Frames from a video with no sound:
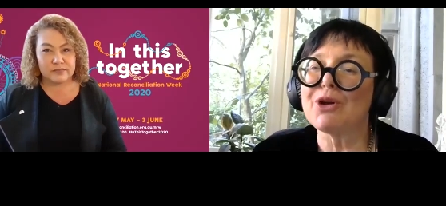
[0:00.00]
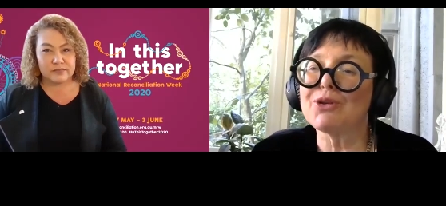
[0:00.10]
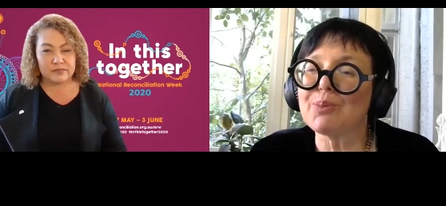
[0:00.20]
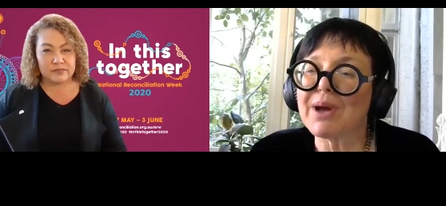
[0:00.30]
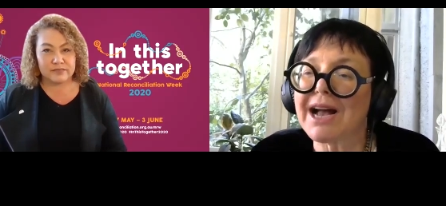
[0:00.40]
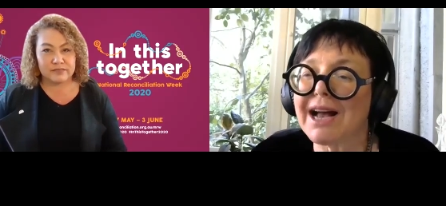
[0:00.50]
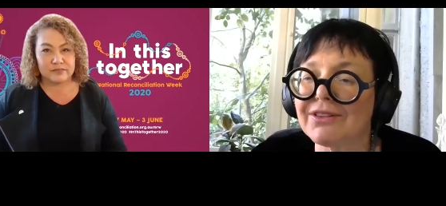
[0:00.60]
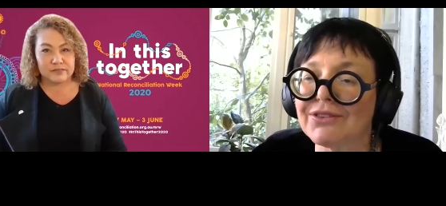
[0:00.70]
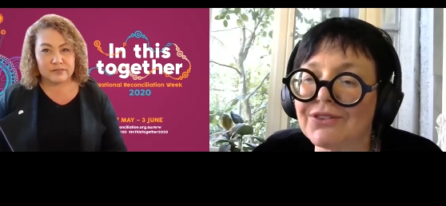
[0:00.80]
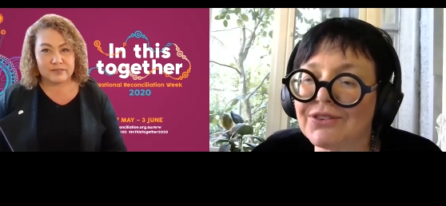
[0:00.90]
Speaker 1: both
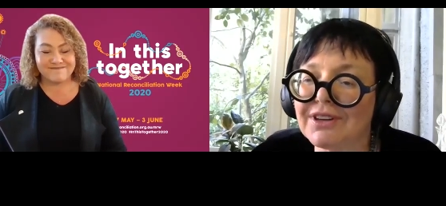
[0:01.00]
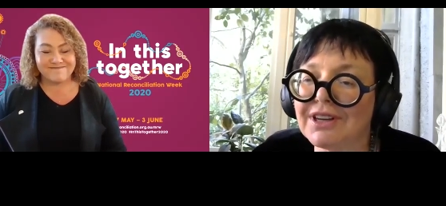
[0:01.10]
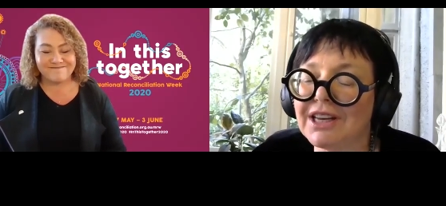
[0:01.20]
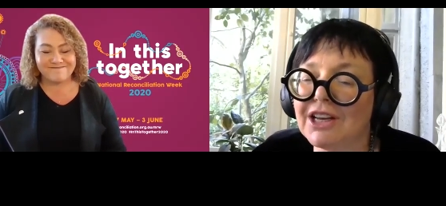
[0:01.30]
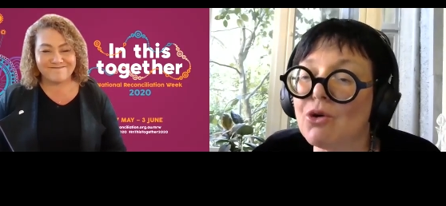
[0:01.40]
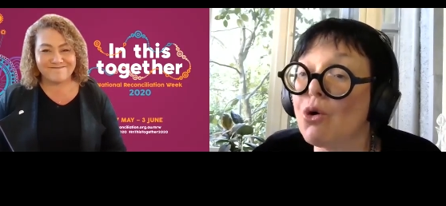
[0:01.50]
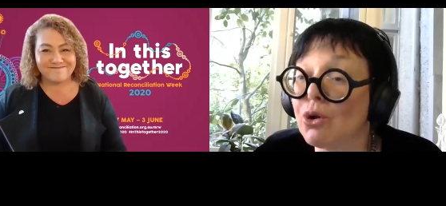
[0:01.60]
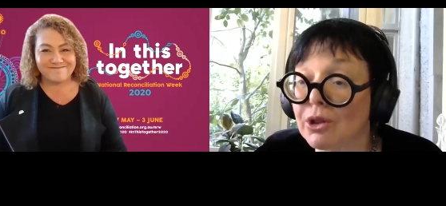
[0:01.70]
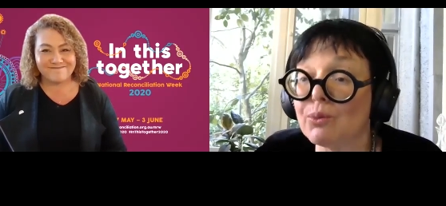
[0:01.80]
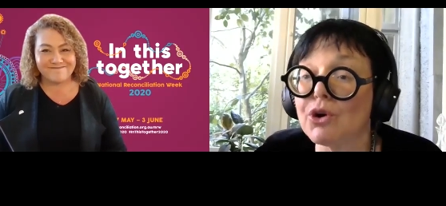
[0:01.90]
paths in
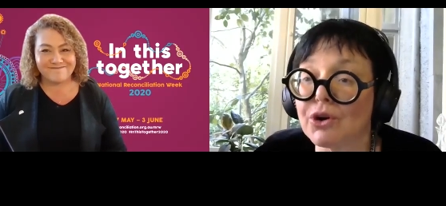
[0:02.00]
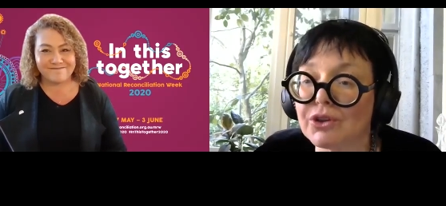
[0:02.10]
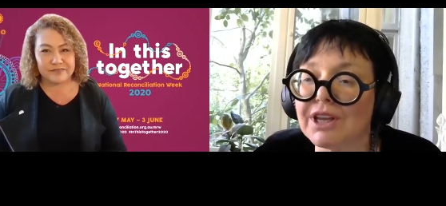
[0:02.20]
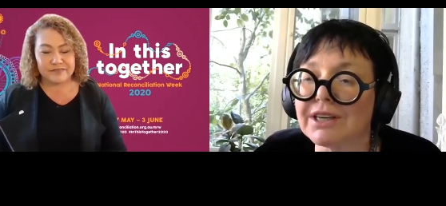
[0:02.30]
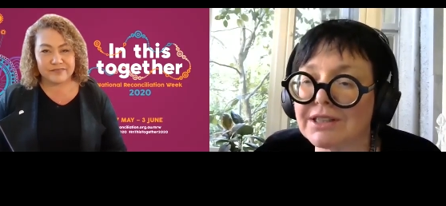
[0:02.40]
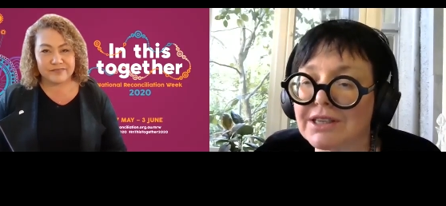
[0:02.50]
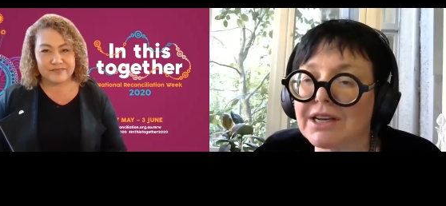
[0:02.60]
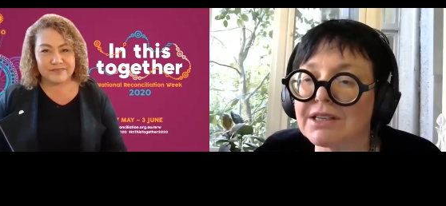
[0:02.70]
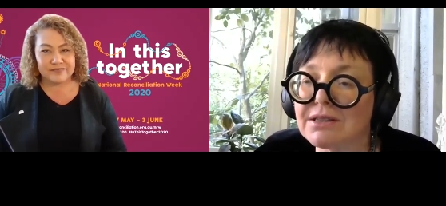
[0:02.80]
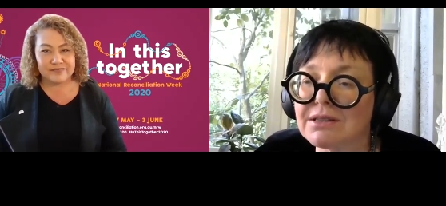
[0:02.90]
all the work that it
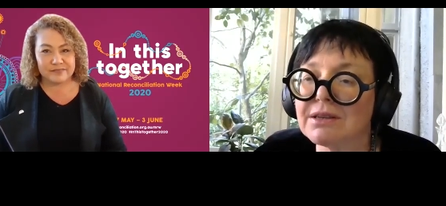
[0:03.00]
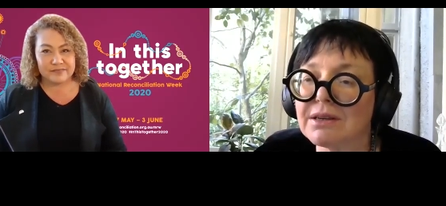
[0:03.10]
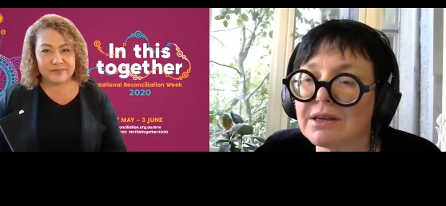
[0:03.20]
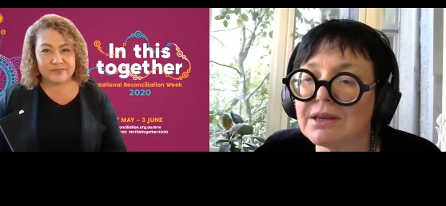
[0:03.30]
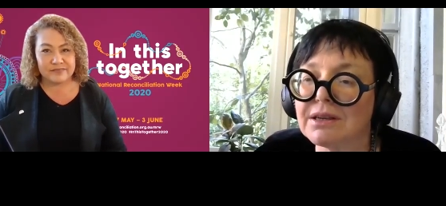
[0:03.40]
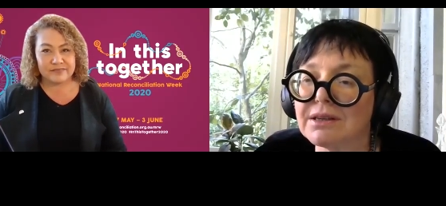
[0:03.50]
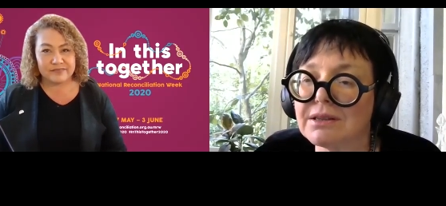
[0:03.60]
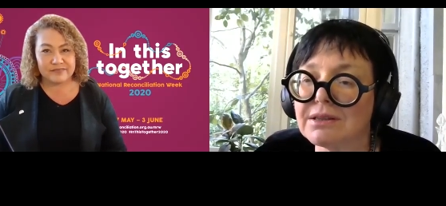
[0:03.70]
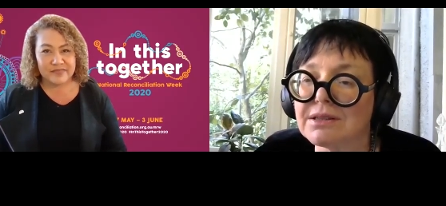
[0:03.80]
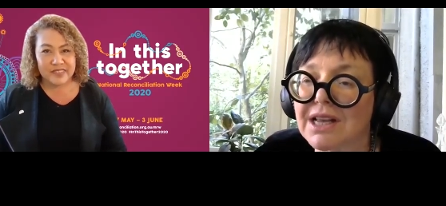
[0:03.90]
does.
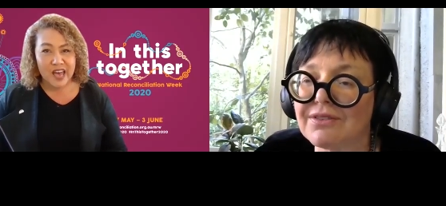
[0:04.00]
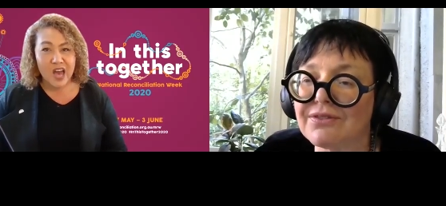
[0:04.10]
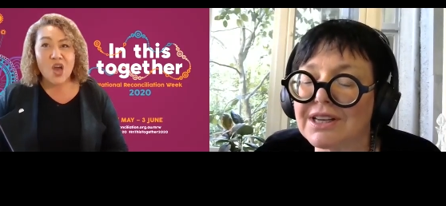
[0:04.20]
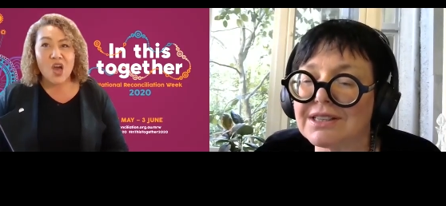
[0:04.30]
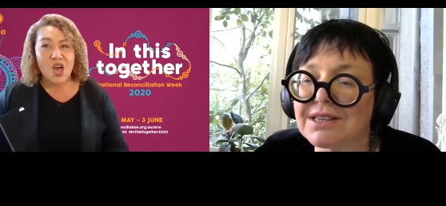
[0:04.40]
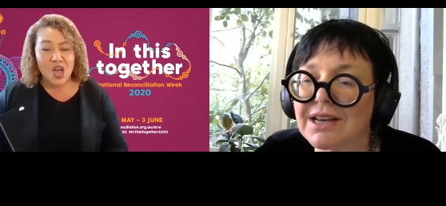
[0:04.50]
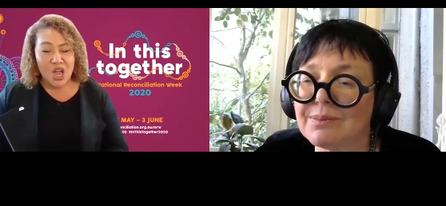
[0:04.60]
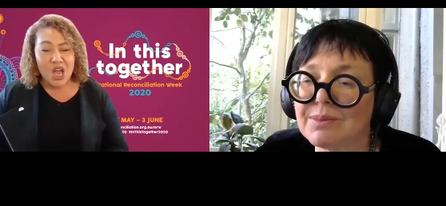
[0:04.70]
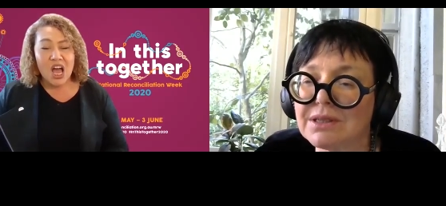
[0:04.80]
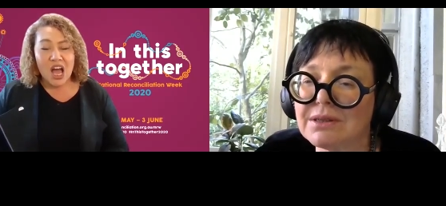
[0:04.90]
Is that a
Speaker 2: fair
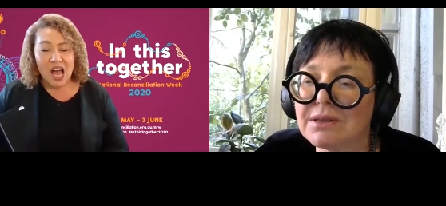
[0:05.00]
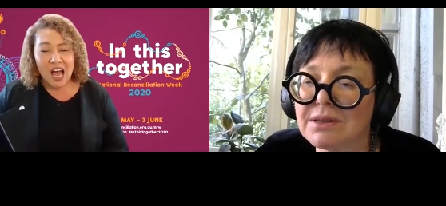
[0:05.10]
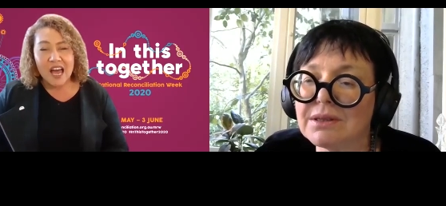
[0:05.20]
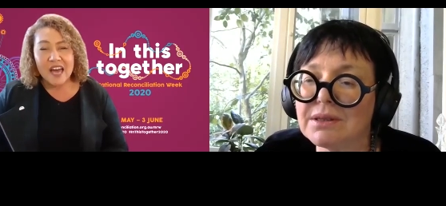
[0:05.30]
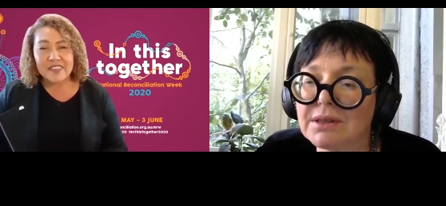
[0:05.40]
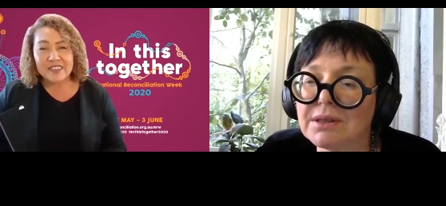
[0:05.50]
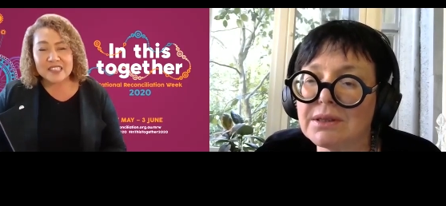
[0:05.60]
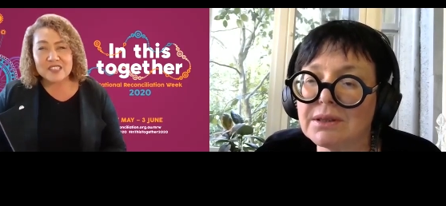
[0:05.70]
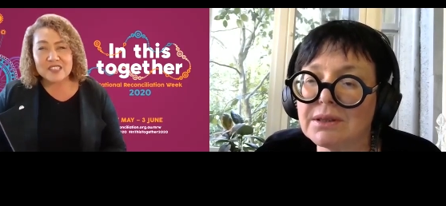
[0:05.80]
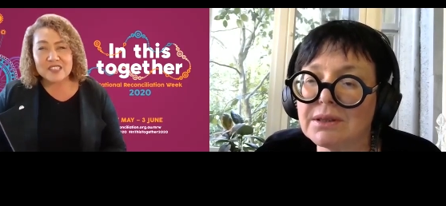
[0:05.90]
Speaker 1: statement?
Speaker 2: I think that's
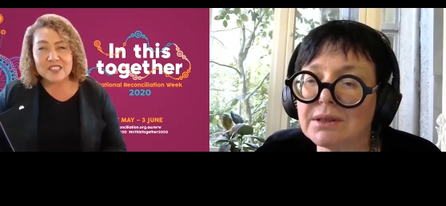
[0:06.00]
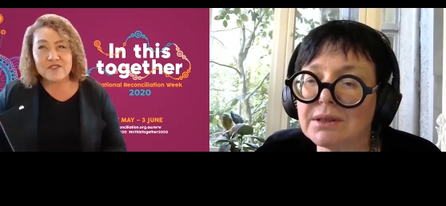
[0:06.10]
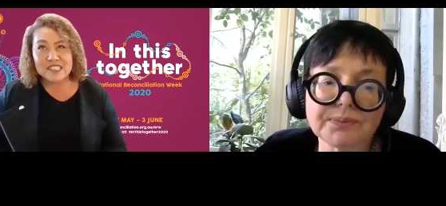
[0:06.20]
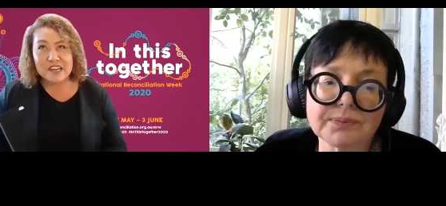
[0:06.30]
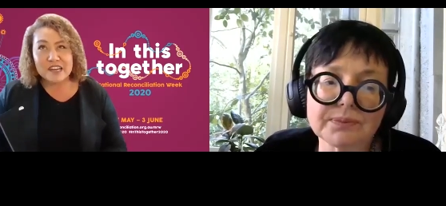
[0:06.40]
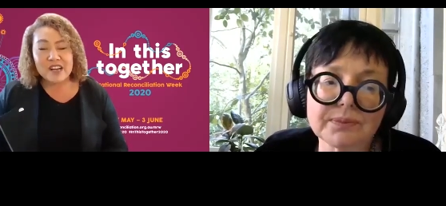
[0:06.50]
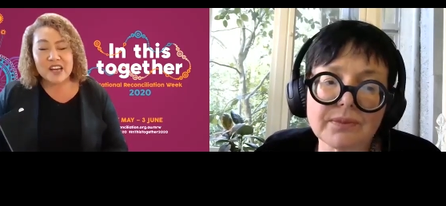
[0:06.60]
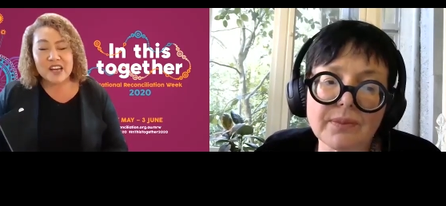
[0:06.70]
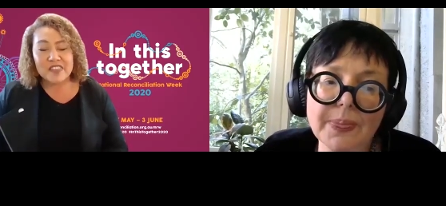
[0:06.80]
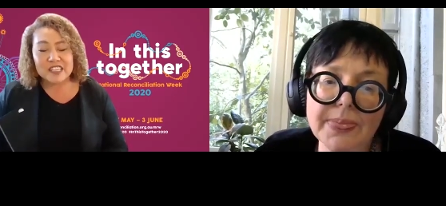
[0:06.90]
a fair statement. I think
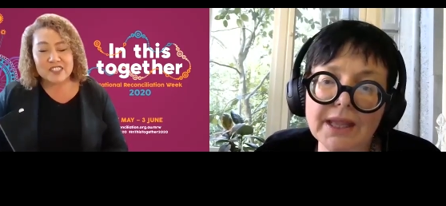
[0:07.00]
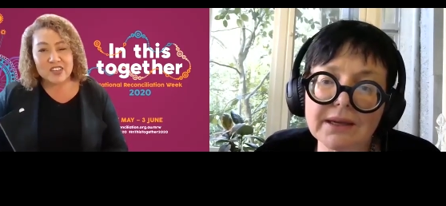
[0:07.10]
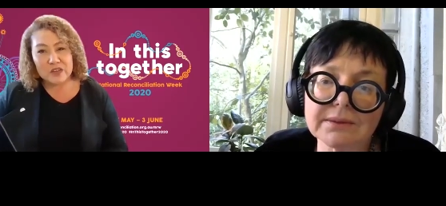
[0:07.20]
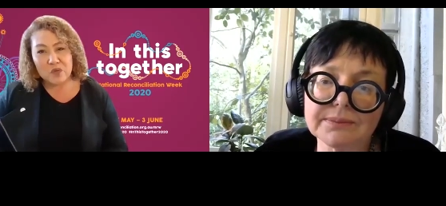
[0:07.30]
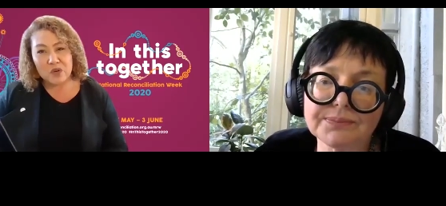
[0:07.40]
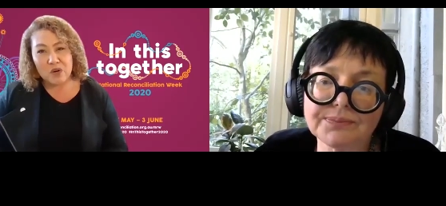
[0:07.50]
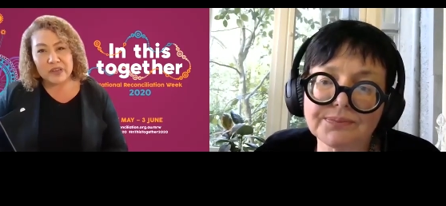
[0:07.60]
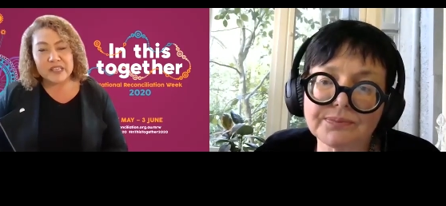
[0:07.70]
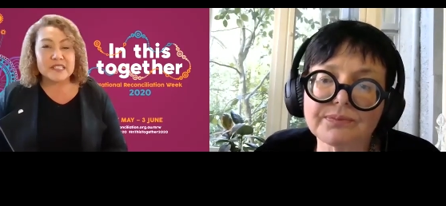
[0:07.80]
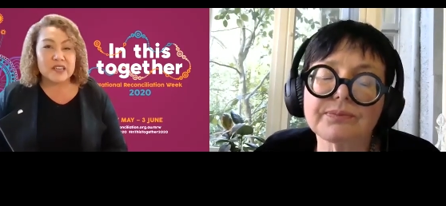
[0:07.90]
it's certainly what we
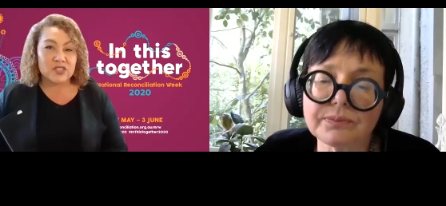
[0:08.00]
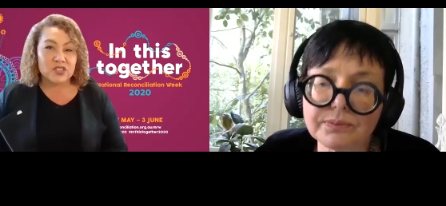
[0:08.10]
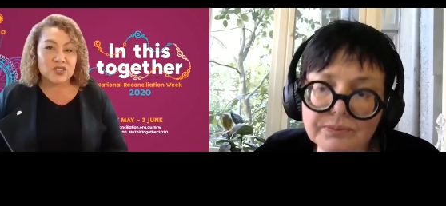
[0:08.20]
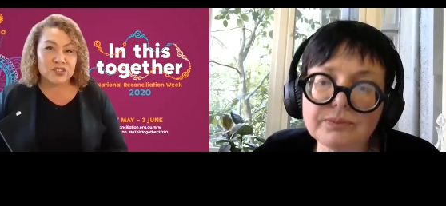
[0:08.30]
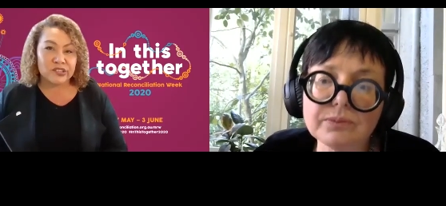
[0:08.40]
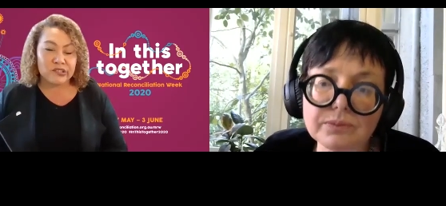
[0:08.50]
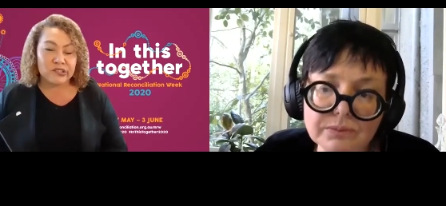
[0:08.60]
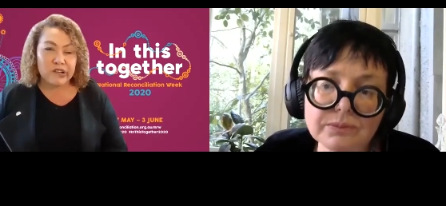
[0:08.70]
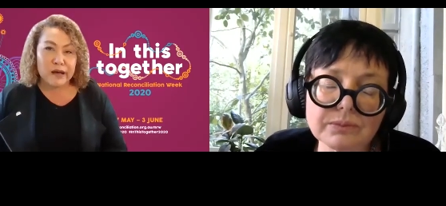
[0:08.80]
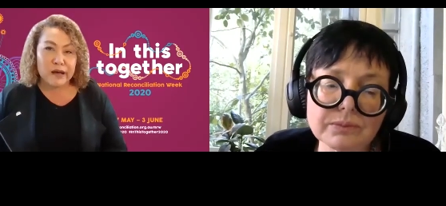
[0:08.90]
endeavour to do.
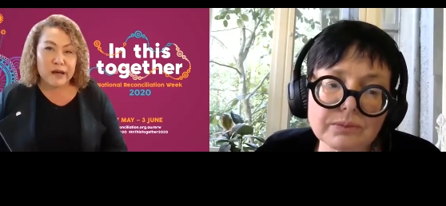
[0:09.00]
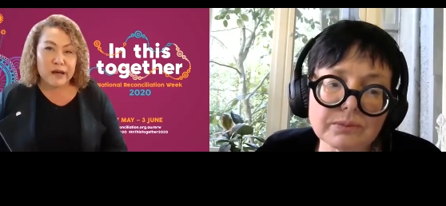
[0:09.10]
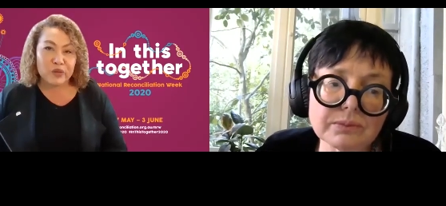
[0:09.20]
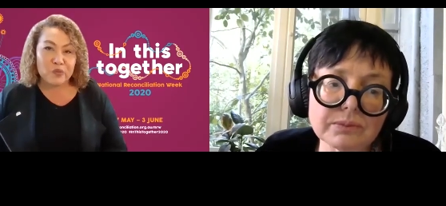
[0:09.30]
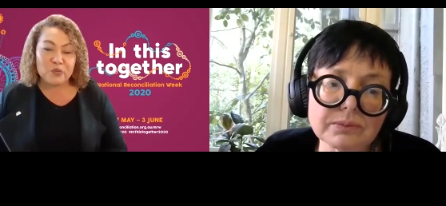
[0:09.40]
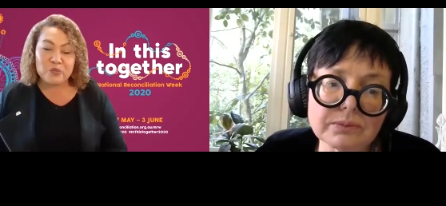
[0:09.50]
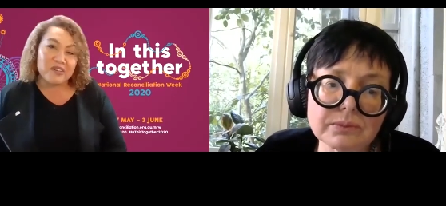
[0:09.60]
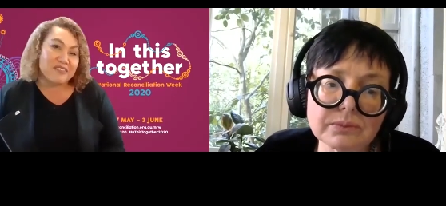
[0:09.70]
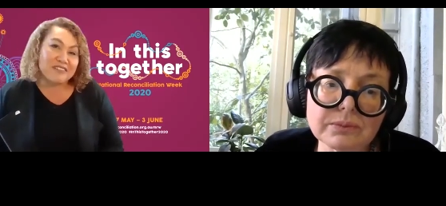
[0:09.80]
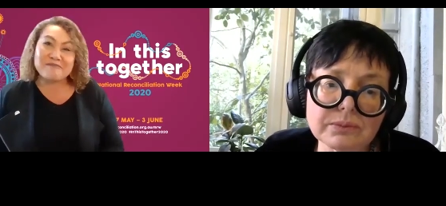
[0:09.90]
Um, We're a, we're a